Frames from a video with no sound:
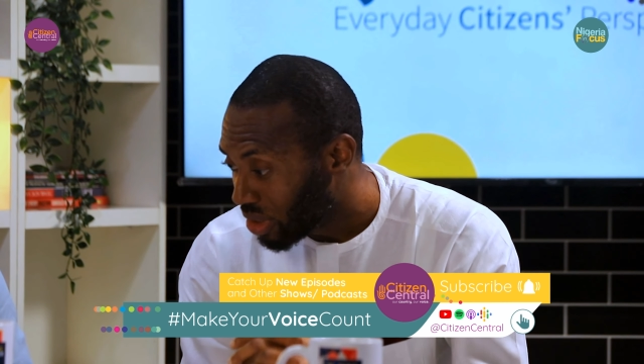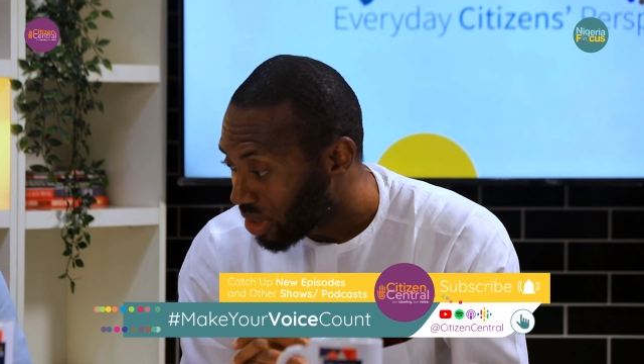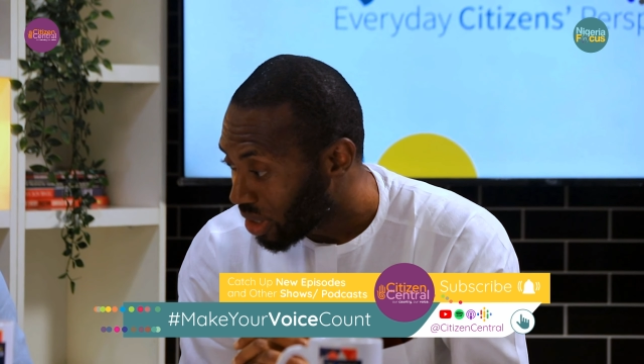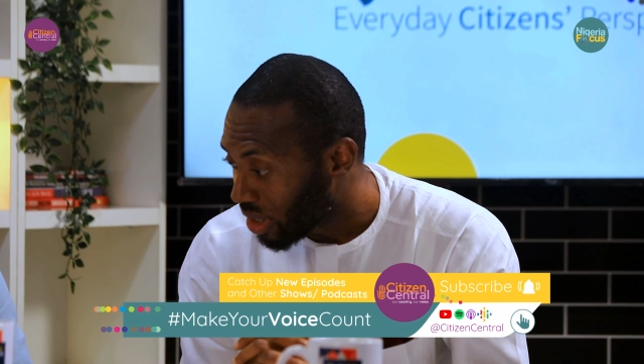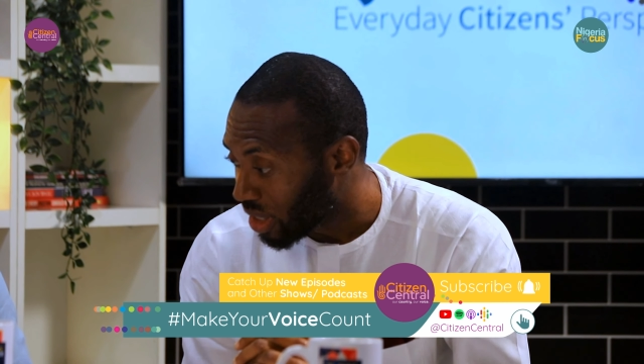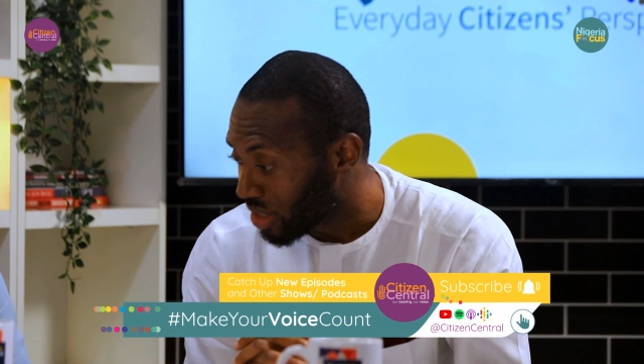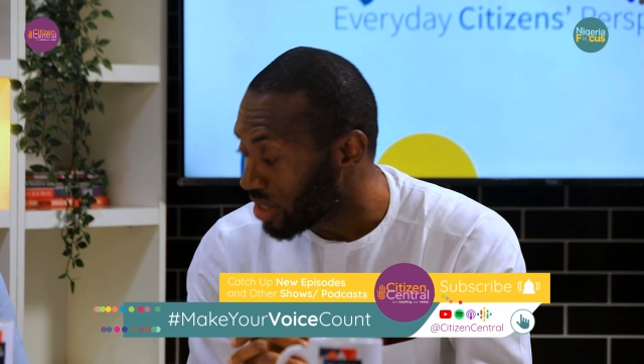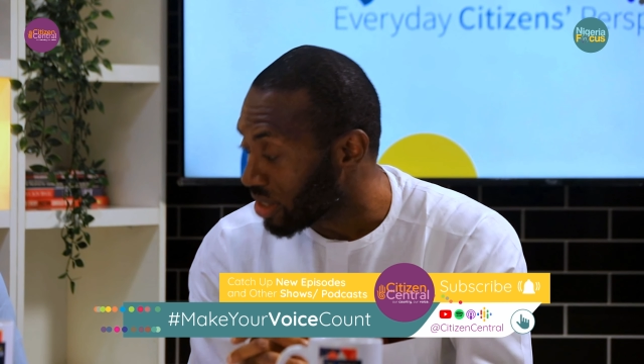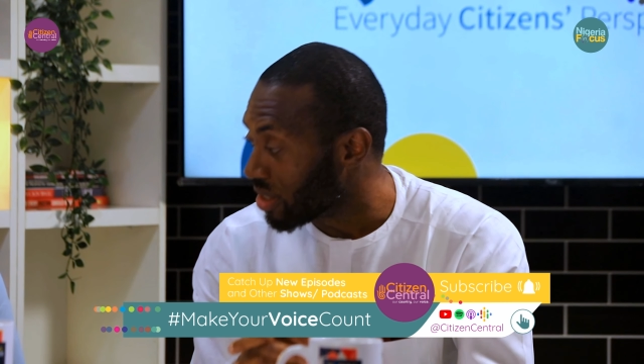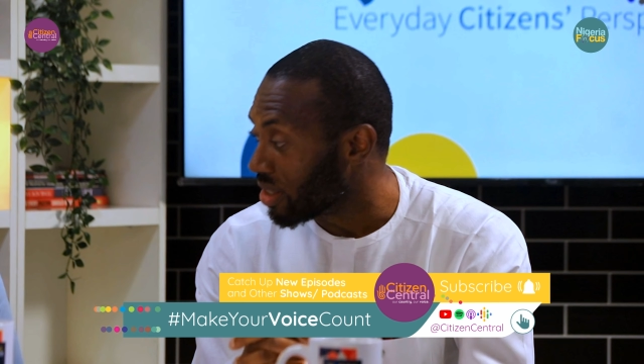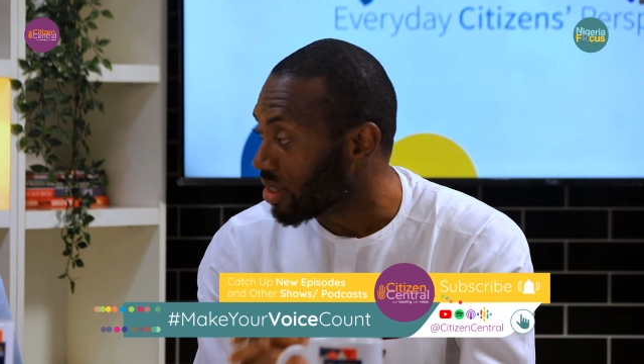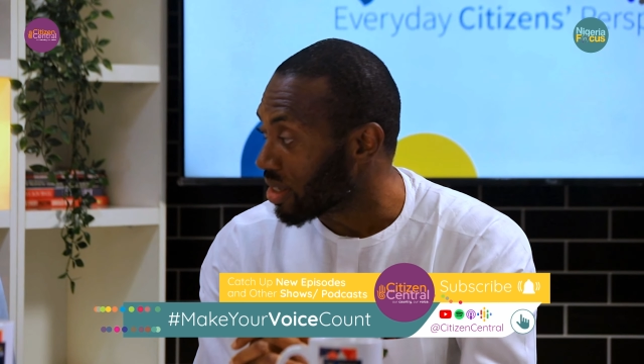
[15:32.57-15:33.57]

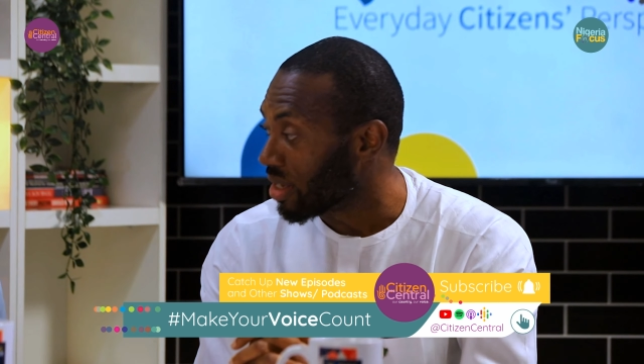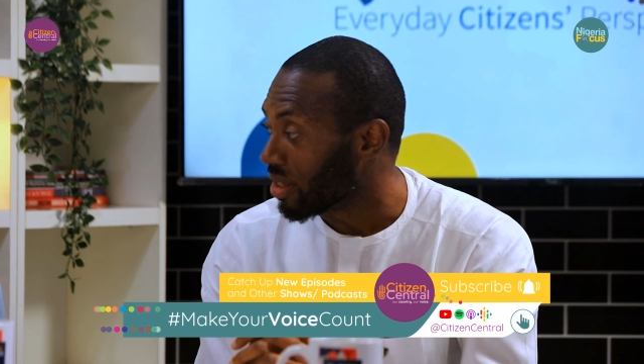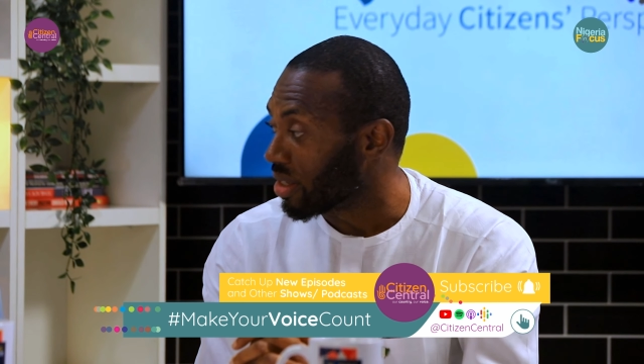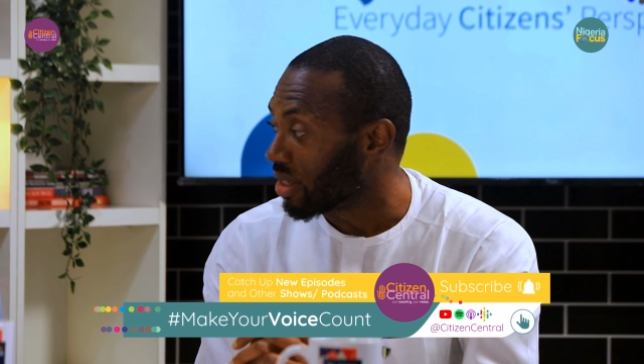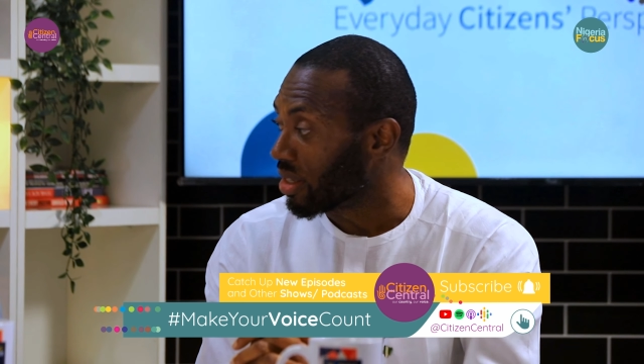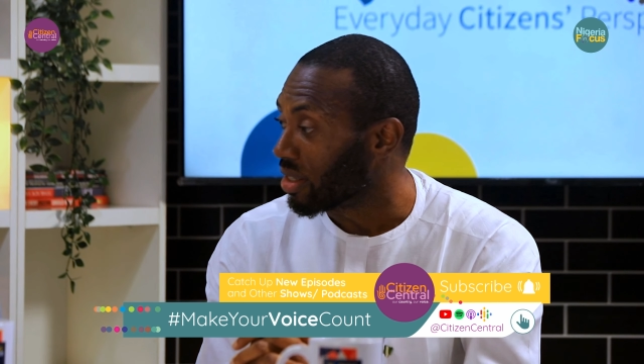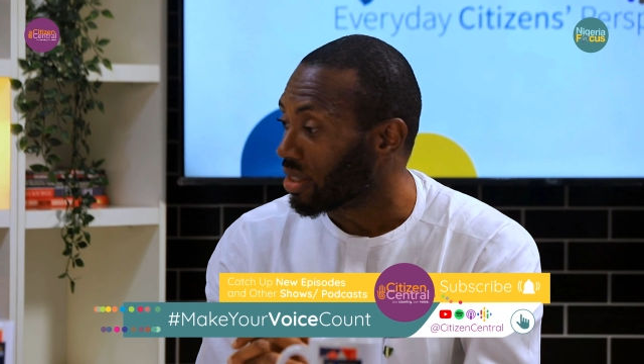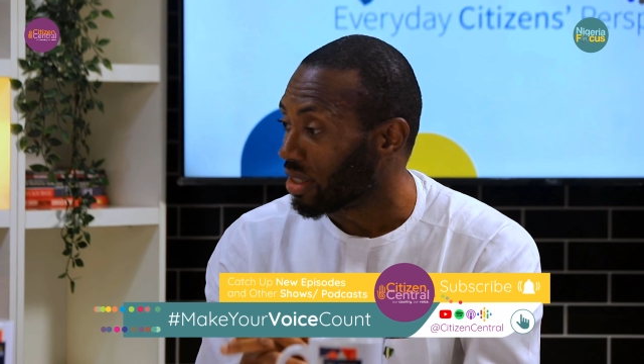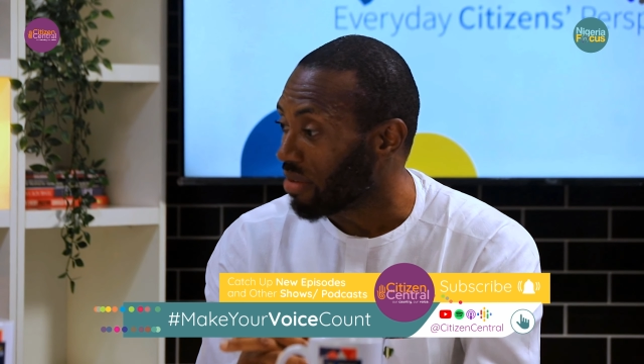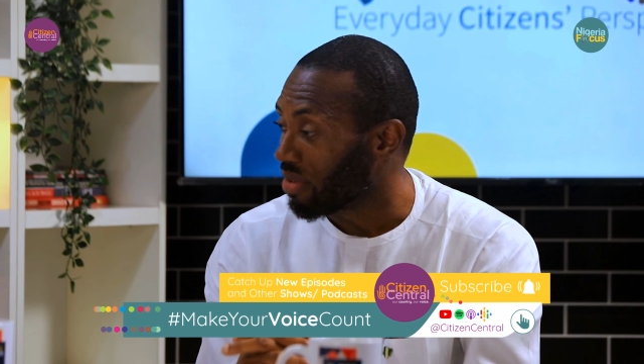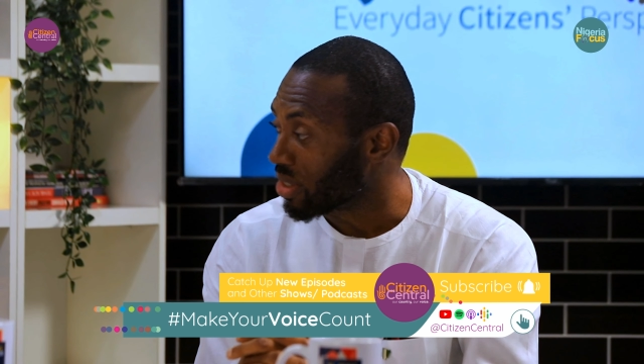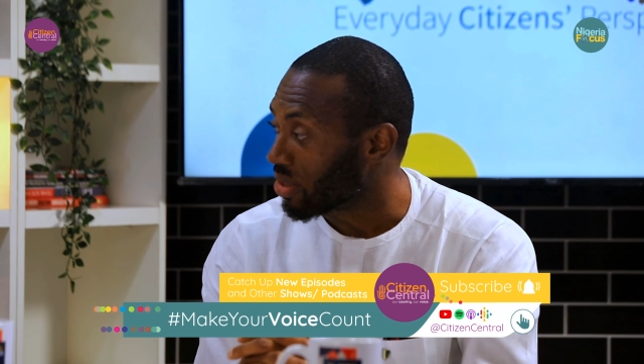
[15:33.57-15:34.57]
ethnicities and
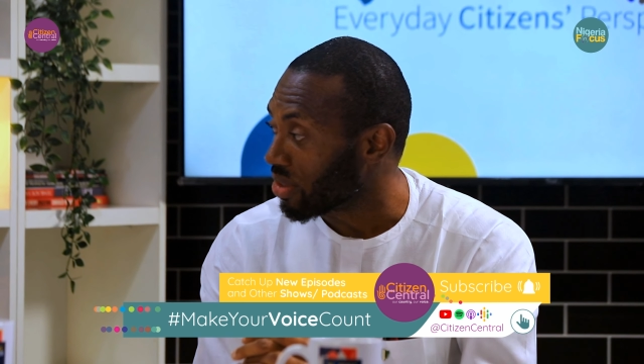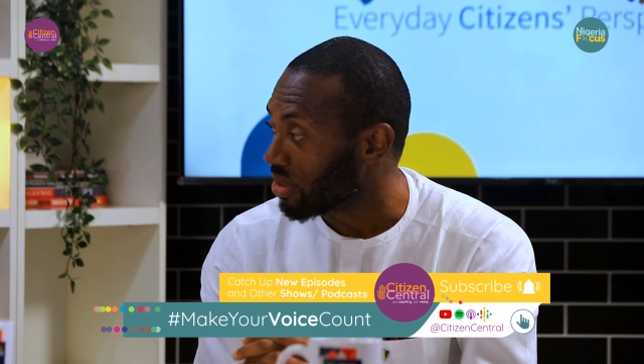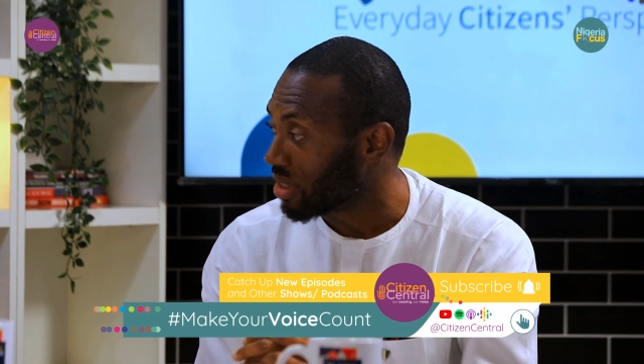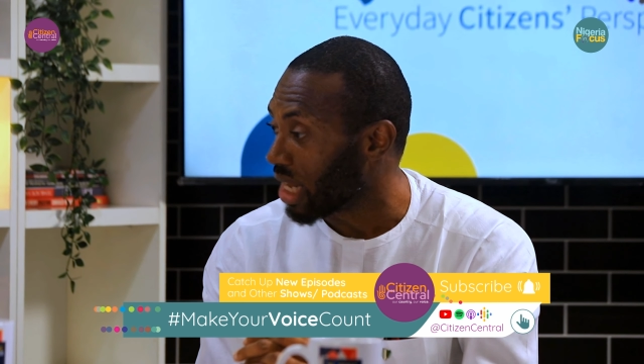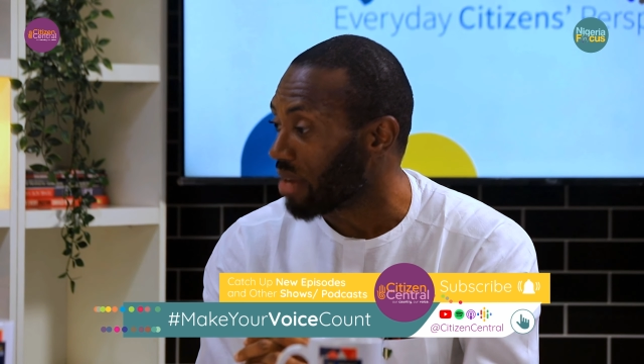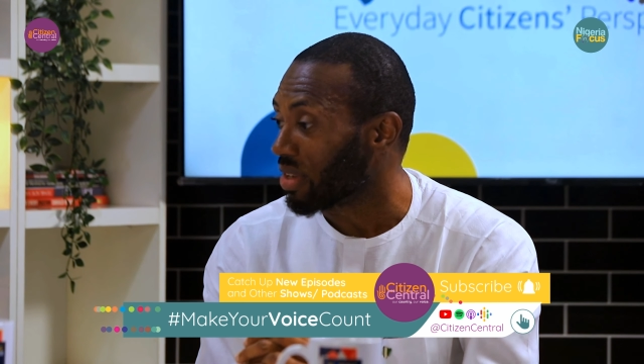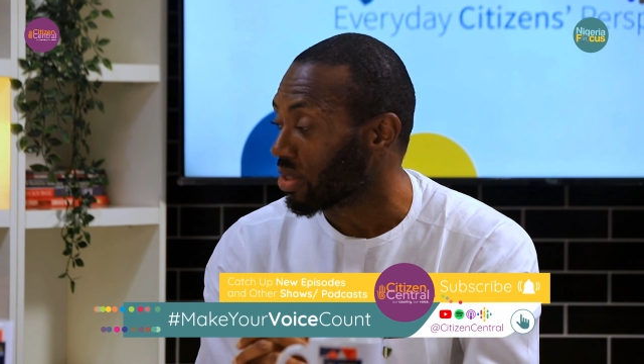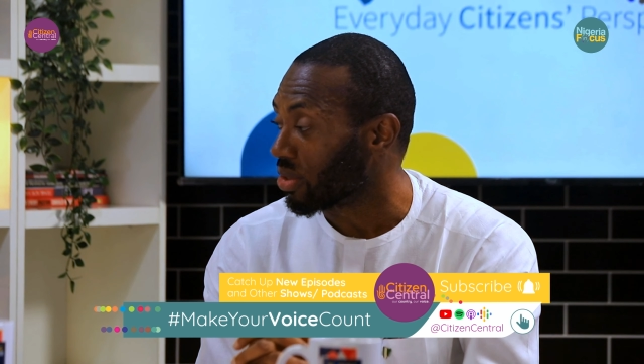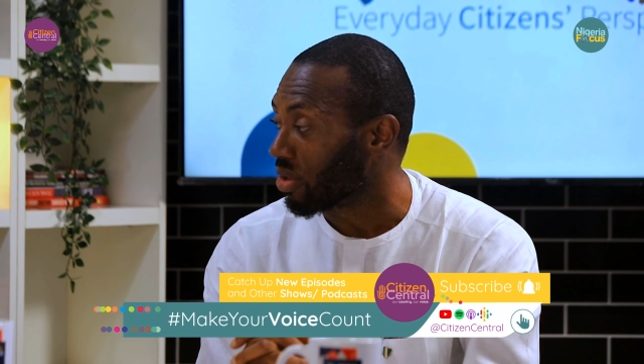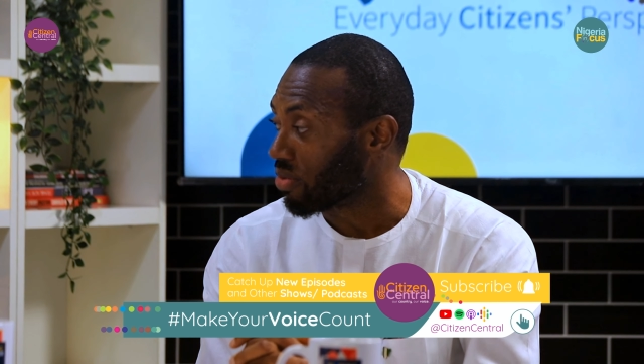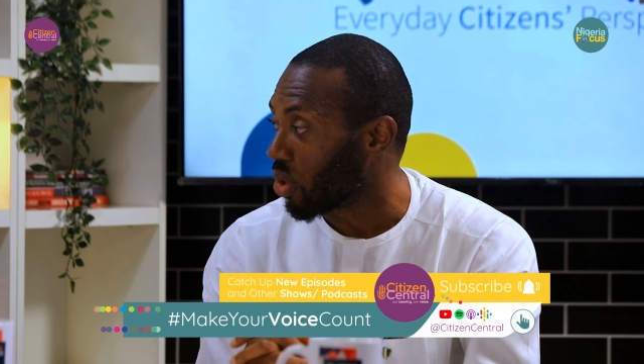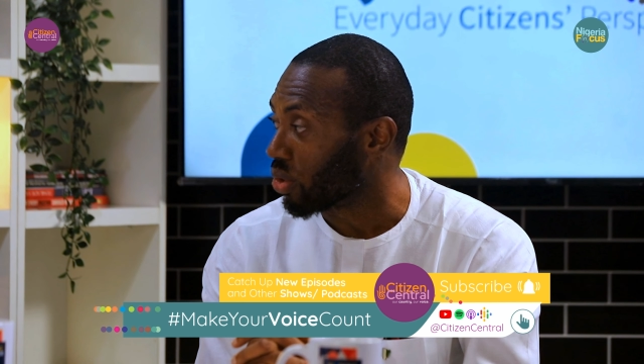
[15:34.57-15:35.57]
diversity of
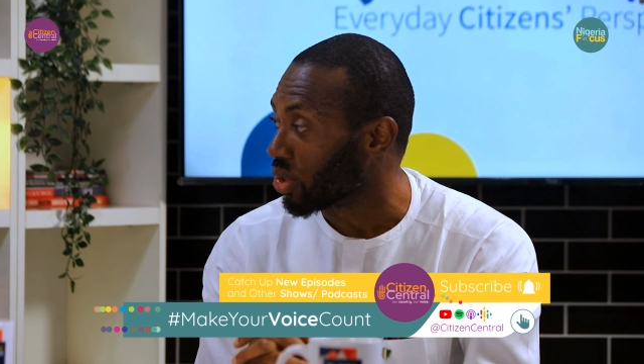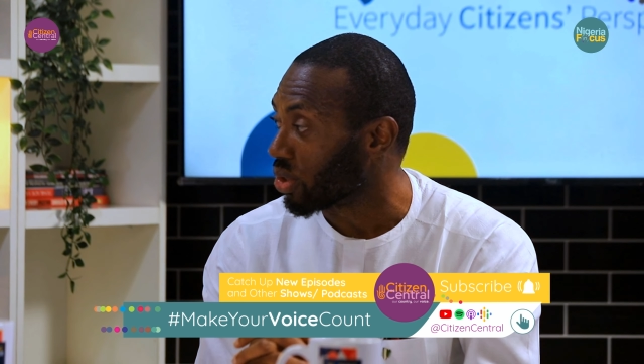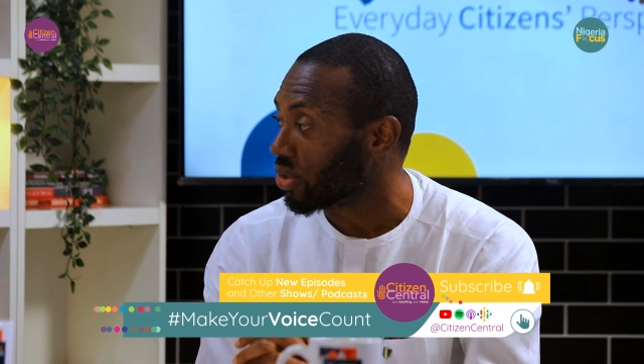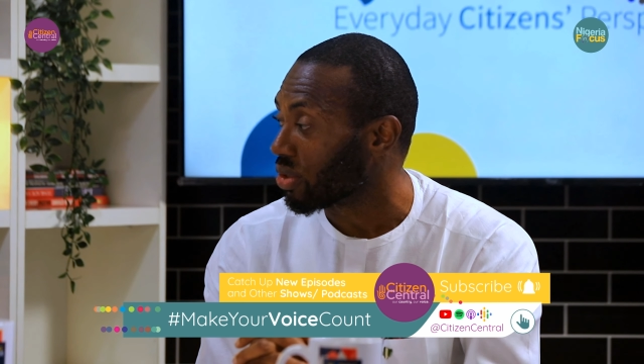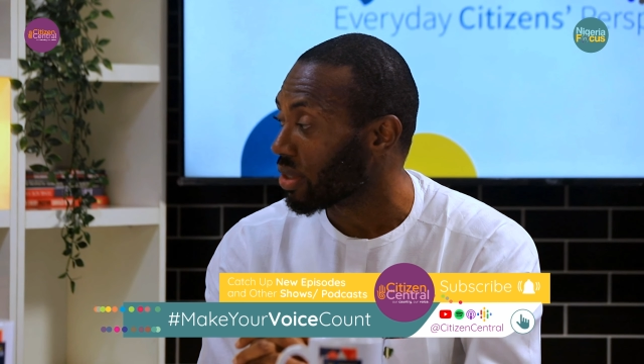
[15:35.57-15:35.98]
cultures.